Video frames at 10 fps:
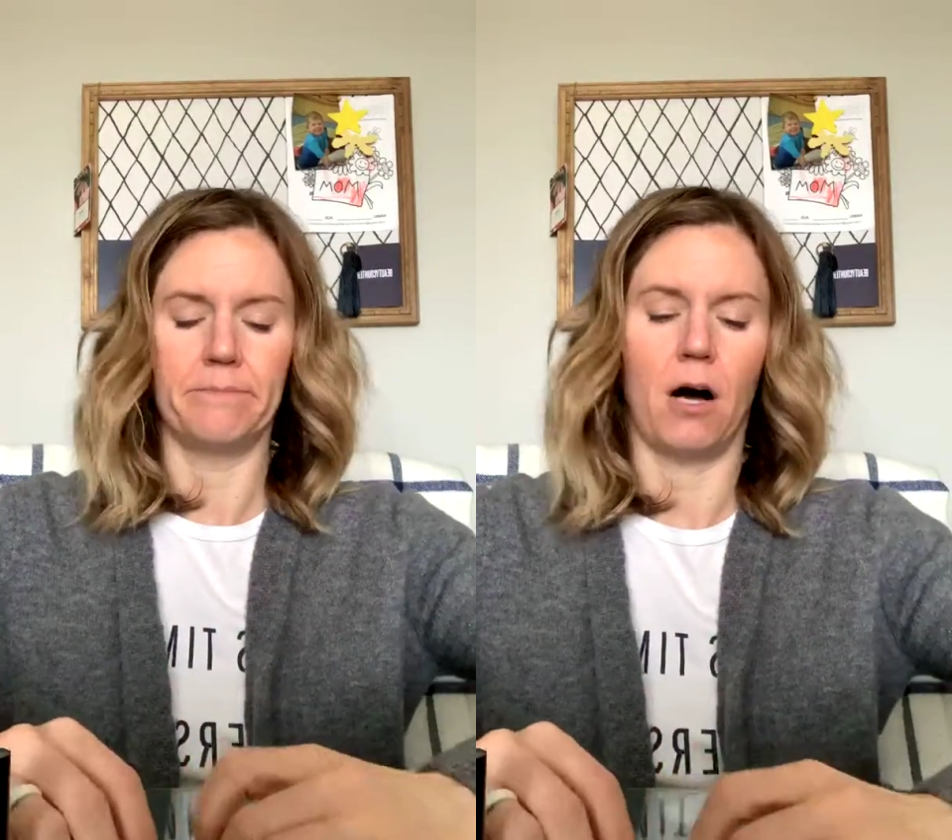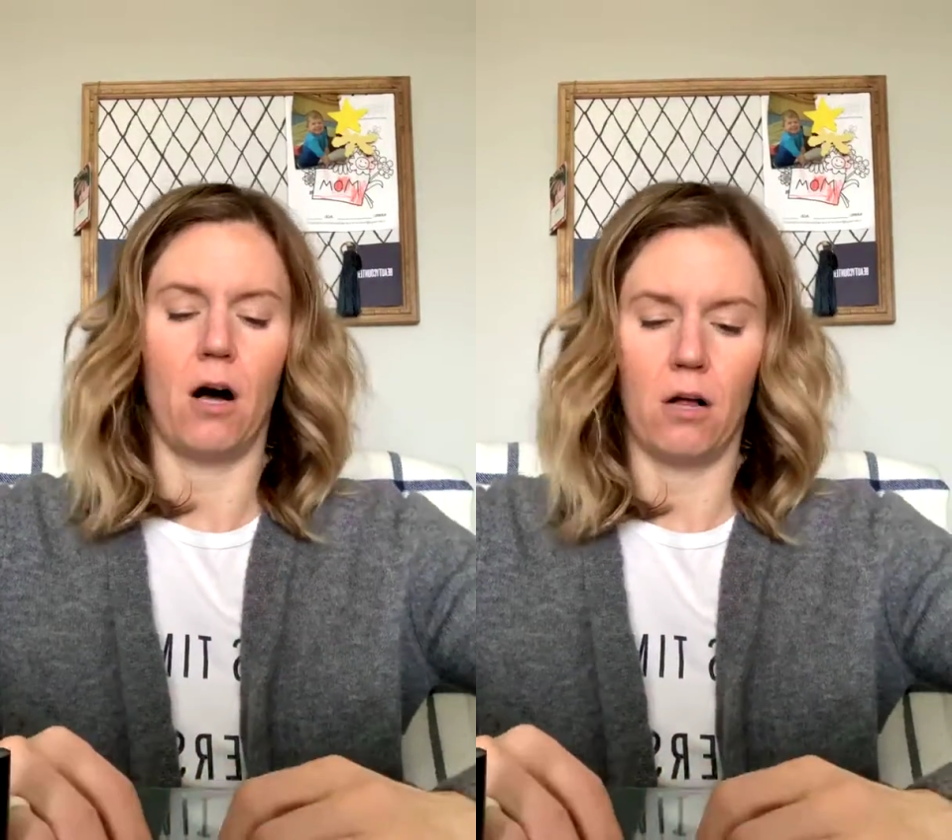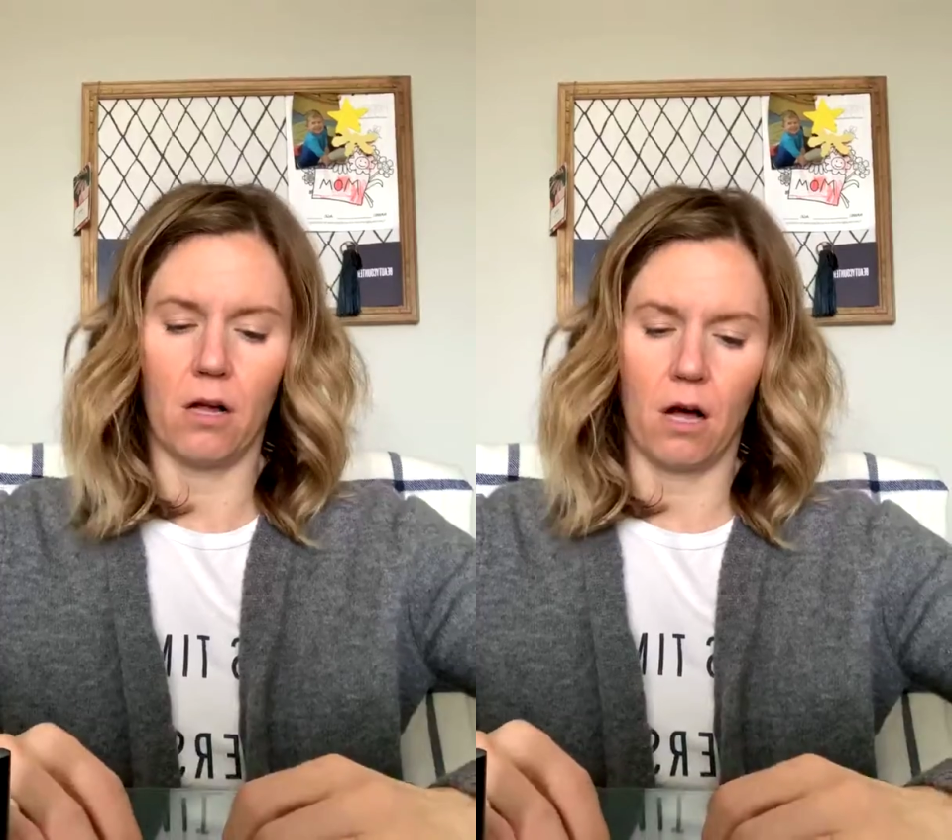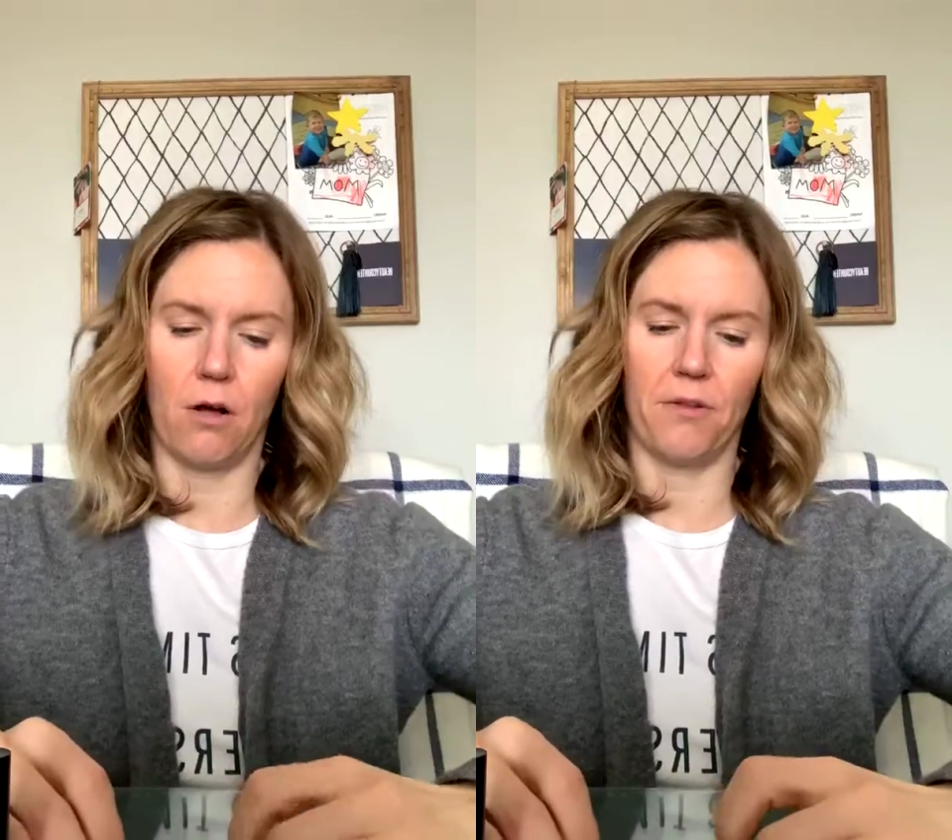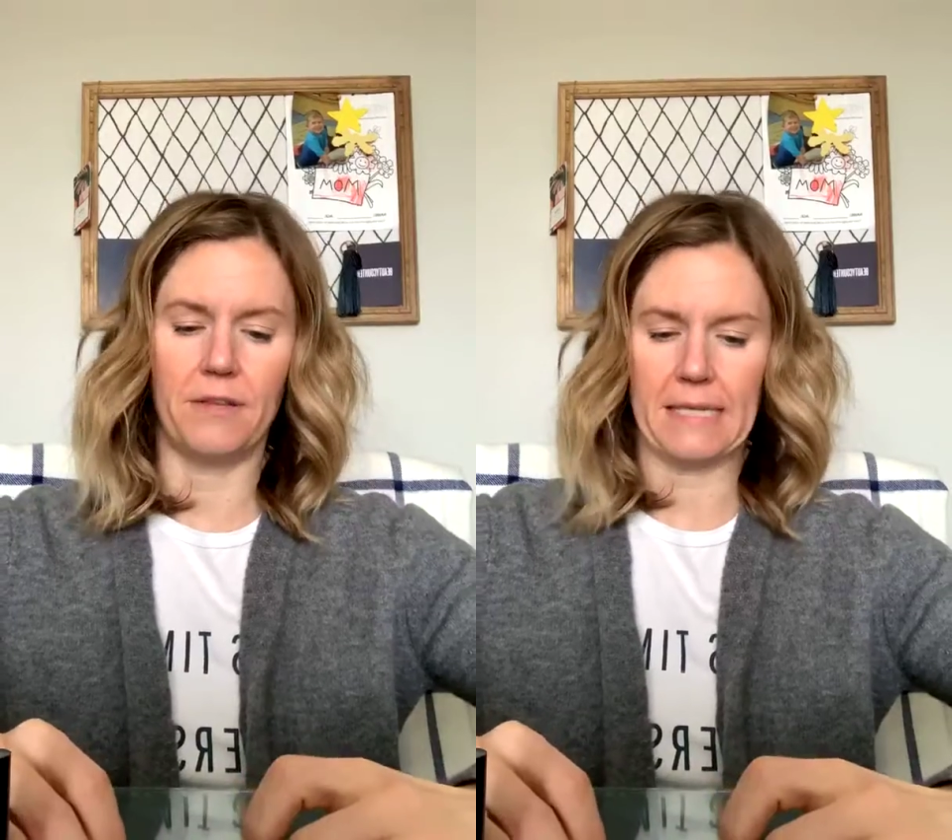
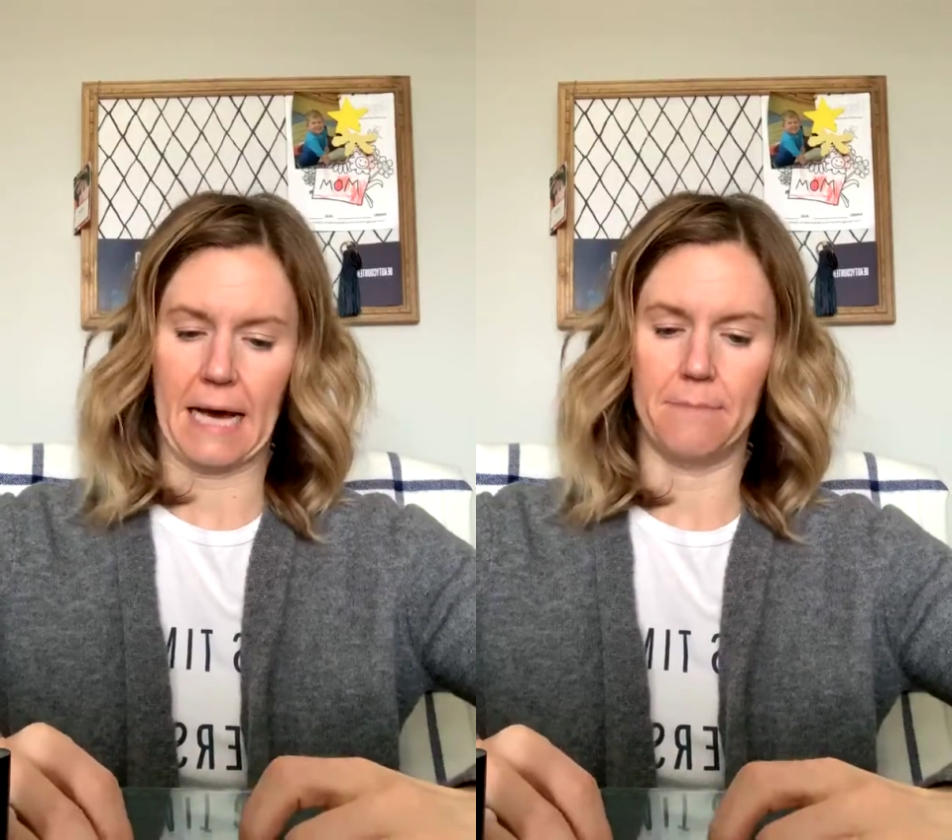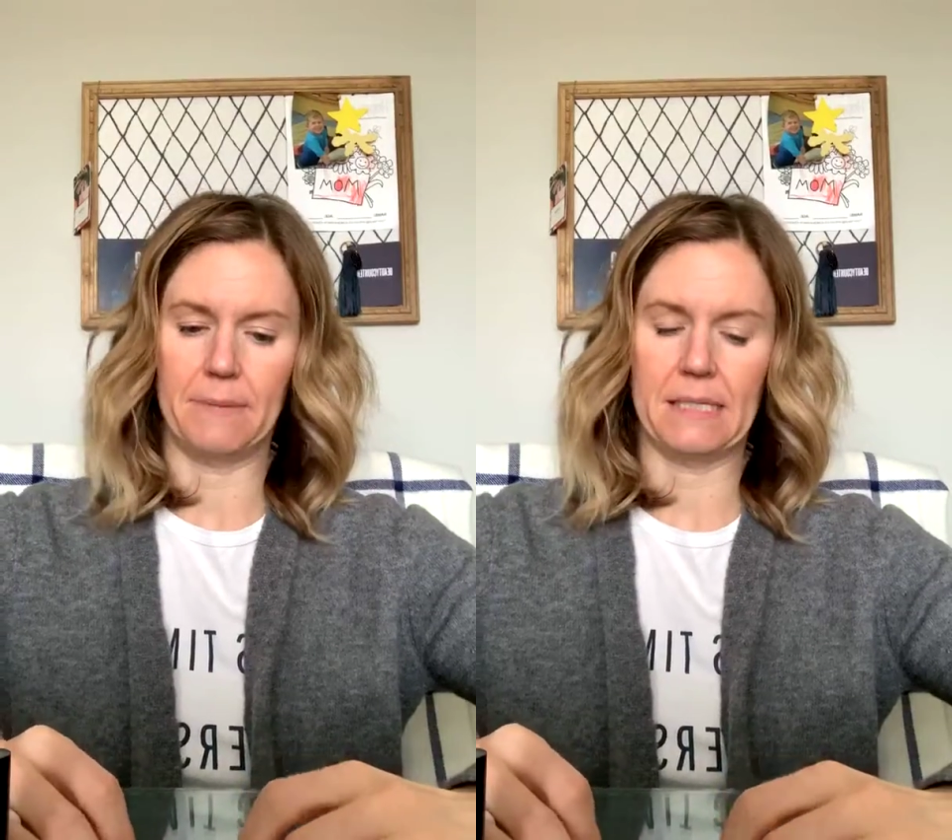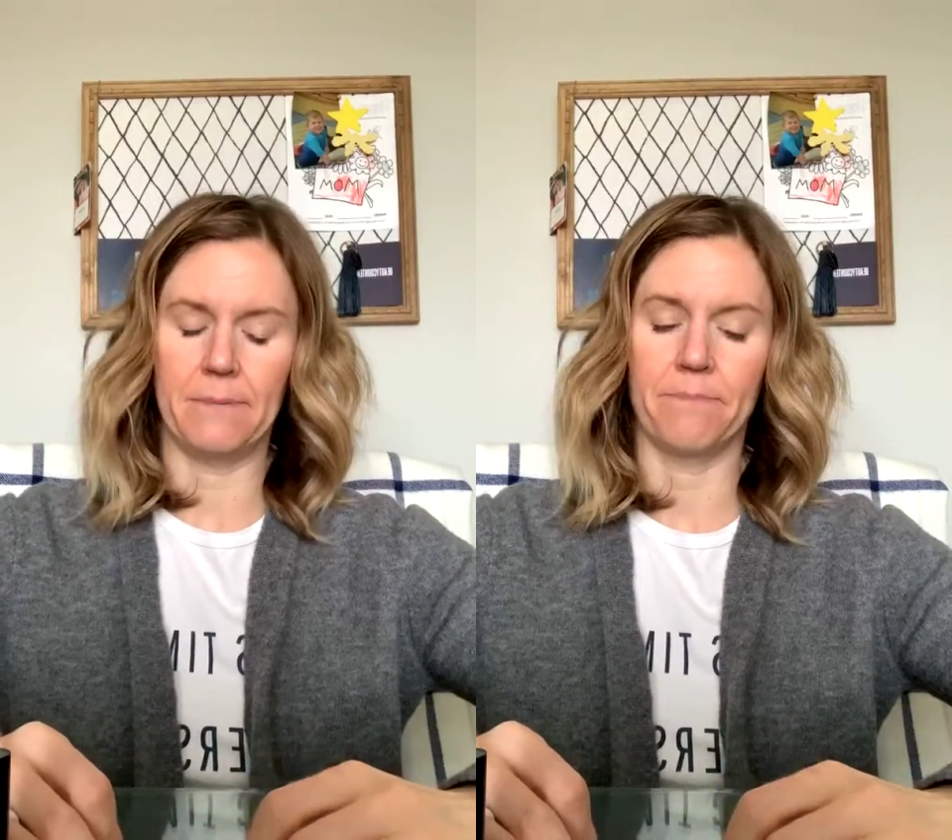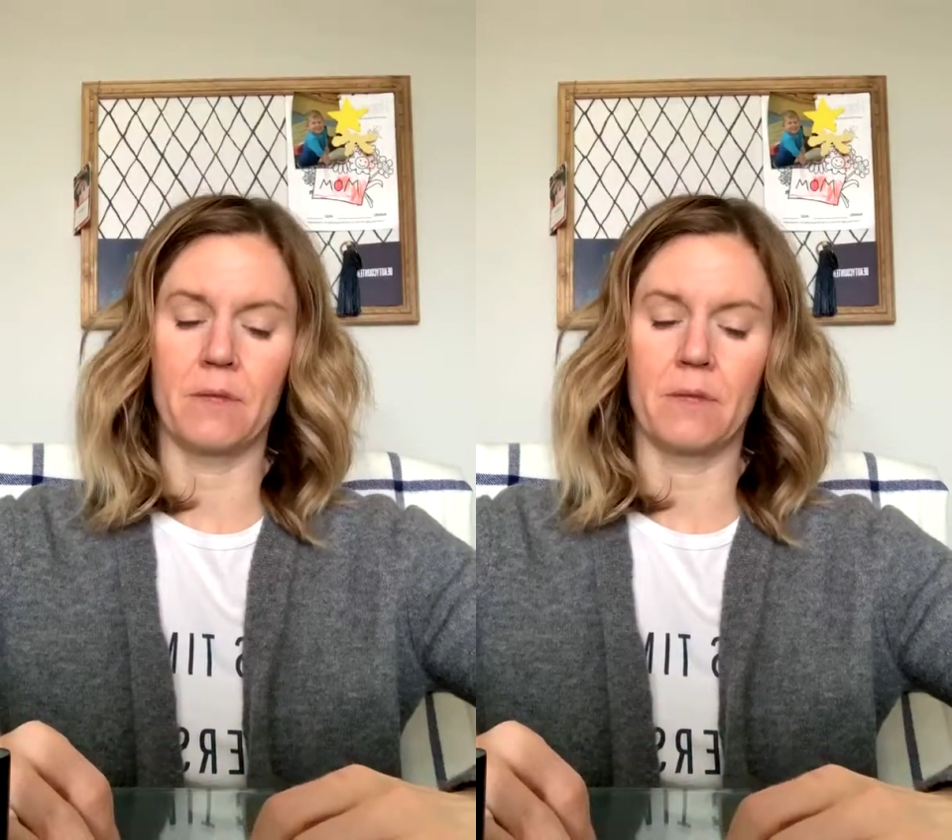All the types.